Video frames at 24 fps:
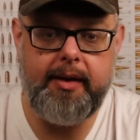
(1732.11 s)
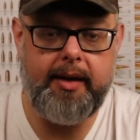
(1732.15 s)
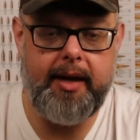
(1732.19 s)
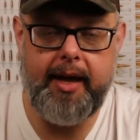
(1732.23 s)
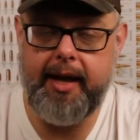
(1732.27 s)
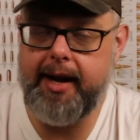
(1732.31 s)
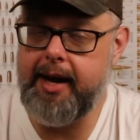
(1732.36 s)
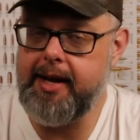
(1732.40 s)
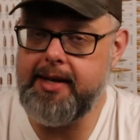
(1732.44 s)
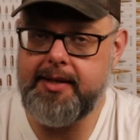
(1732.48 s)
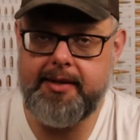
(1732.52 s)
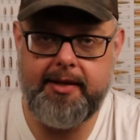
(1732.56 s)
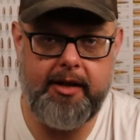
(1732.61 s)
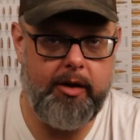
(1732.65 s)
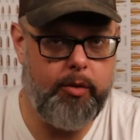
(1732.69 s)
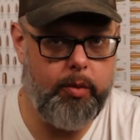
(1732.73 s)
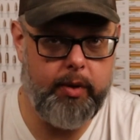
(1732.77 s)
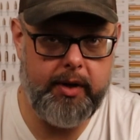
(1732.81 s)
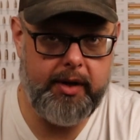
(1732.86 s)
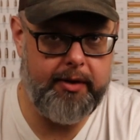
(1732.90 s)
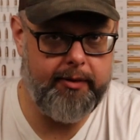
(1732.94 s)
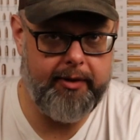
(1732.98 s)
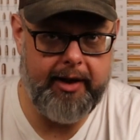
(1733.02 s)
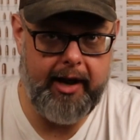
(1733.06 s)
and I still
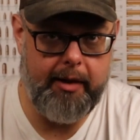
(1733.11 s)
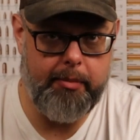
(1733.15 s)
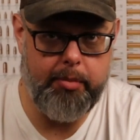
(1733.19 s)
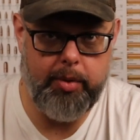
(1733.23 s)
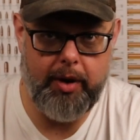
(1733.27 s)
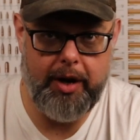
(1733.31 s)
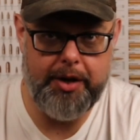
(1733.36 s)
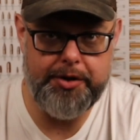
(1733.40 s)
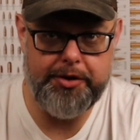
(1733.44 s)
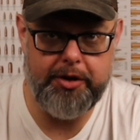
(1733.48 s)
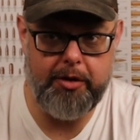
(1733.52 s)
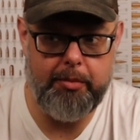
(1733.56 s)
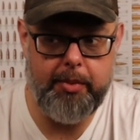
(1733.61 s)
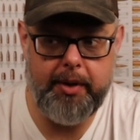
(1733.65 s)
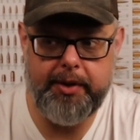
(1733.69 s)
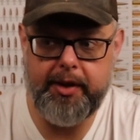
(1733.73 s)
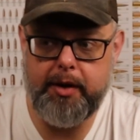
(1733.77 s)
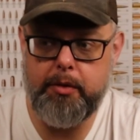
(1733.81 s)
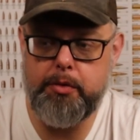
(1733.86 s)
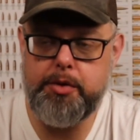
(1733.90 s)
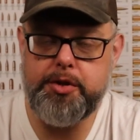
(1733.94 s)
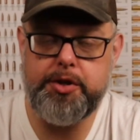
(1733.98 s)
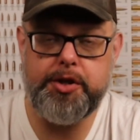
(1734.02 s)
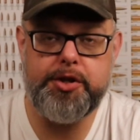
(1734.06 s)
wouldn't have got pressure, but
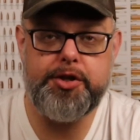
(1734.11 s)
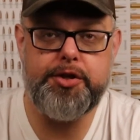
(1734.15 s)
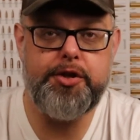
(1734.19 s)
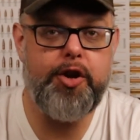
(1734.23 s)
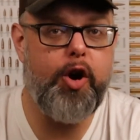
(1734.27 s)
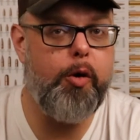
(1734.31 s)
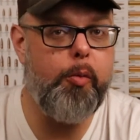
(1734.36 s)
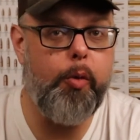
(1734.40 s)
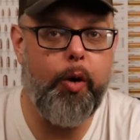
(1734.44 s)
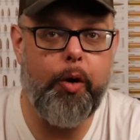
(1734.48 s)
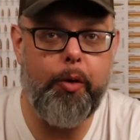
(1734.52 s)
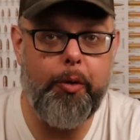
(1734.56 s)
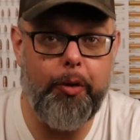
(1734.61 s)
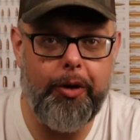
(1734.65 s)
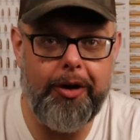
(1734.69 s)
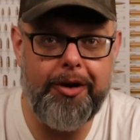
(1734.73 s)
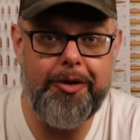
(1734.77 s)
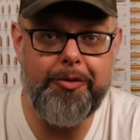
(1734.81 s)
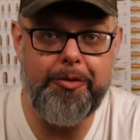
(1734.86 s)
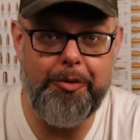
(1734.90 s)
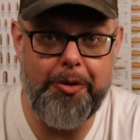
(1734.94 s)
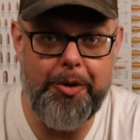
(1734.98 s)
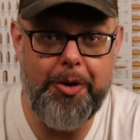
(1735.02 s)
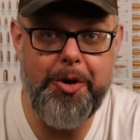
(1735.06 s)
there was just no more
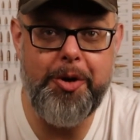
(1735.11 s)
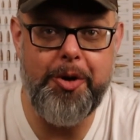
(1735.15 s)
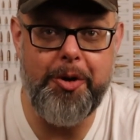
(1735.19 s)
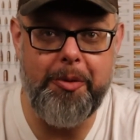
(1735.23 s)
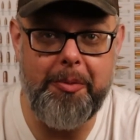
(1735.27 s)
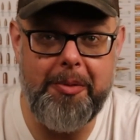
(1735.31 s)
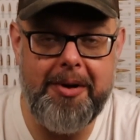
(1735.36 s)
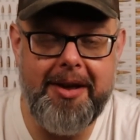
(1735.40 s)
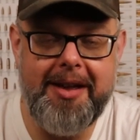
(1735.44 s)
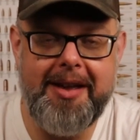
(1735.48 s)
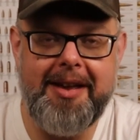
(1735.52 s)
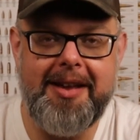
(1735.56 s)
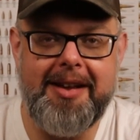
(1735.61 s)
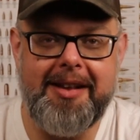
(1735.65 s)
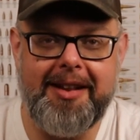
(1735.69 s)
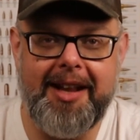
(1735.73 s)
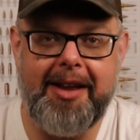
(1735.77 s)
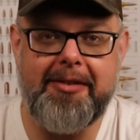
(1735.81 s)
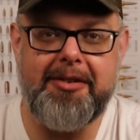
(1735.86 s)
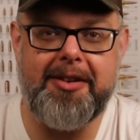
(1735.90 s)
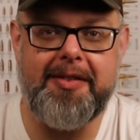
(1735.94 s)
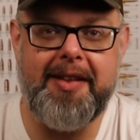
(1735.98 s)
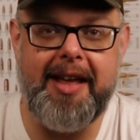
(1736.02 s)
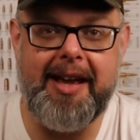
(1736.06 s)
room
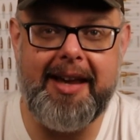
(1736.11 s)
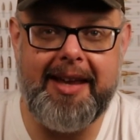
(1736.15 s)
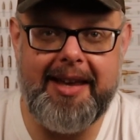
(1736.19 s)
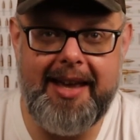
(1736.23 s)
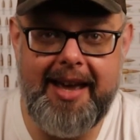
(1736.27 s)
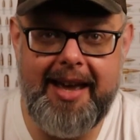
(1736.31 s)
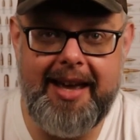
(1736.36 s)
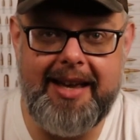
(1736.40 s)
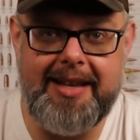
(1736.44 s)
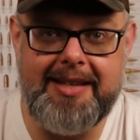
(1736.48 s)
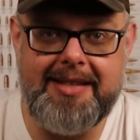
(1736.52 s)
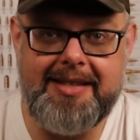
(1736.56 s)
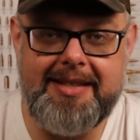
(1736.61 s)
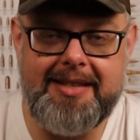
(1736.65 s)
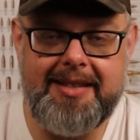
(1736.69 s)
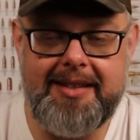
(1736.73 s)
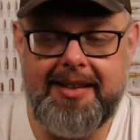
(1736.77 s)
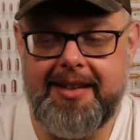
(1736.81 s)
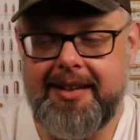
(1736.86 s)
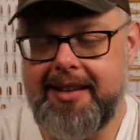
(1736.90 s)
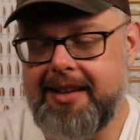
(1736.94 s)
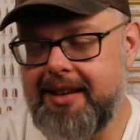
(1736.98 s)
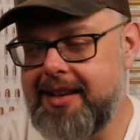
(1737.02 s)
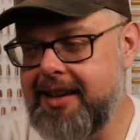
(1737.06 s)
left in that case,
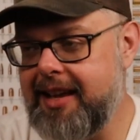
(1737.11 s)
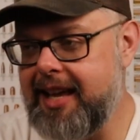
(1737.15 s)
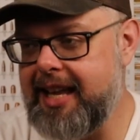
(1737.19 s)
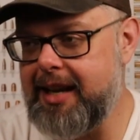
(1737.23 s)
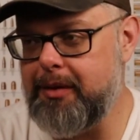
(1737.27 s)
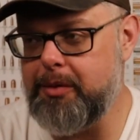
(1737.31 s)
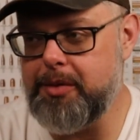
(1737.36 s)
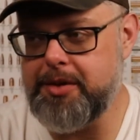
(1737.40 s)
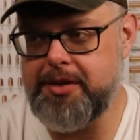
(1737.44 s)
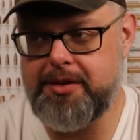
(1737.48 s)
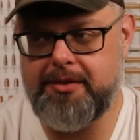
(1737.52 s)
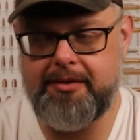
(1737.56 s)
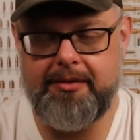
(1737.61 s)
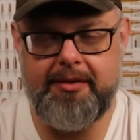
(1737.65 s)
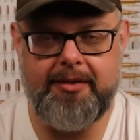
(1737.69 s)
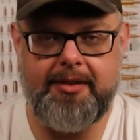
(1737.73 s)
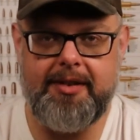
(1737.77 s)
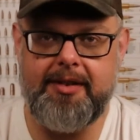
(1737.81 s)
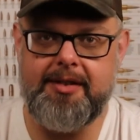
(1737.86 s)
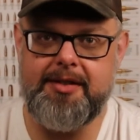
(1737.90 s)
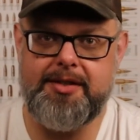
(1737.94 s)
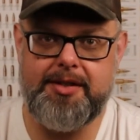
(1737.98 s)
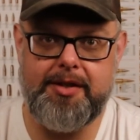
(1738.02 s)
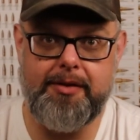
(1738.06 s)
and it was
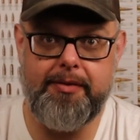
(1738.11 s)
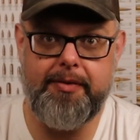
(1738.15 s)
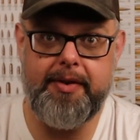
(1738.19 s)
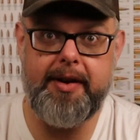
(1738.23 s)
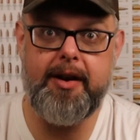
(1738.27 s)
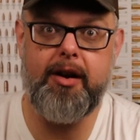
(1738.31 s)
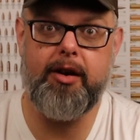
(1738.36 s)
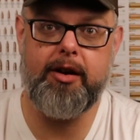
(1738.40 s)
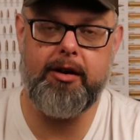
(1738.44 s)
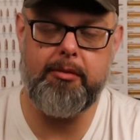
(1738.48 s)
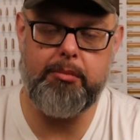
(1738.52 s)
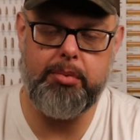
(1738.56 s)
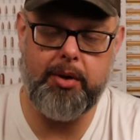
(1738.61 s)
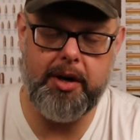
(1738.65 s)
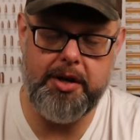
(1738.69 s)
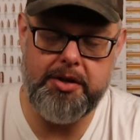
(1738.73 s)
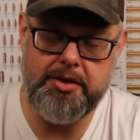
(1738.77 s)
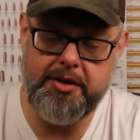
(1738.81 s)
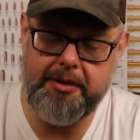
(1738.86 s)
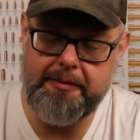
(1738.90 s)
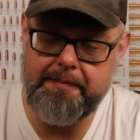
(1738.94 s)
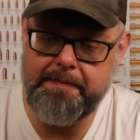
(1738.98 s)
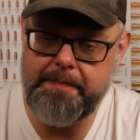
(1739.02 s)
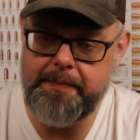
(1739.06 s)
severe
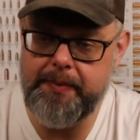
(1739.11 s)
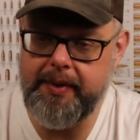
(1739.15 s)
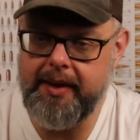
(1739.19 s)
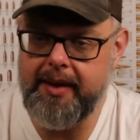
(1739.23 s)
compression.